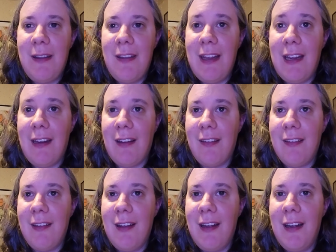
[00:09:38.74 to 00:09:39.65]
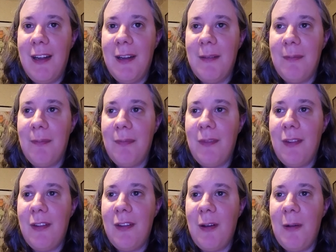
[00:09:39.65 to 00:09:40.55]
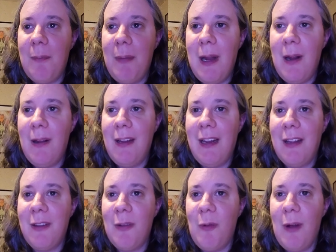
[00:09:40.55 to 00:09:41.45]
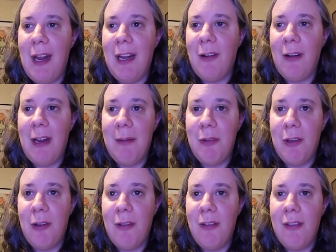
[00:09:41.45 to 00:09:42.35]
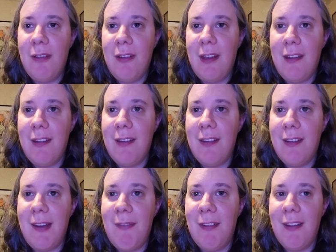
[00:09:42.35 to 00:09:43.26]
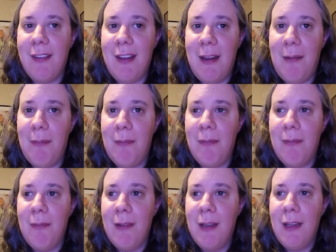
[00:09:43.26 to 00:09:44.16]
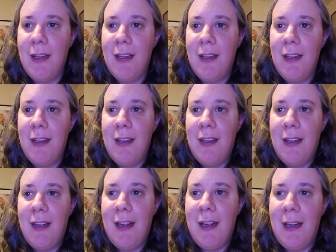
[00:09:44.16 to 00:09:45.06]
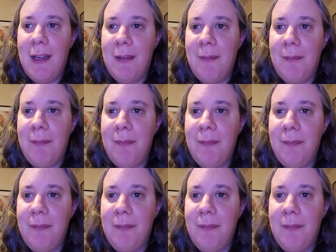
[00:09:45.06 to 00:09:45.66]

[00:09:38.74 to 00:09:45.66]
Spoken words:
things. So apparently it's white grape juice. Yeah, this is even the same. But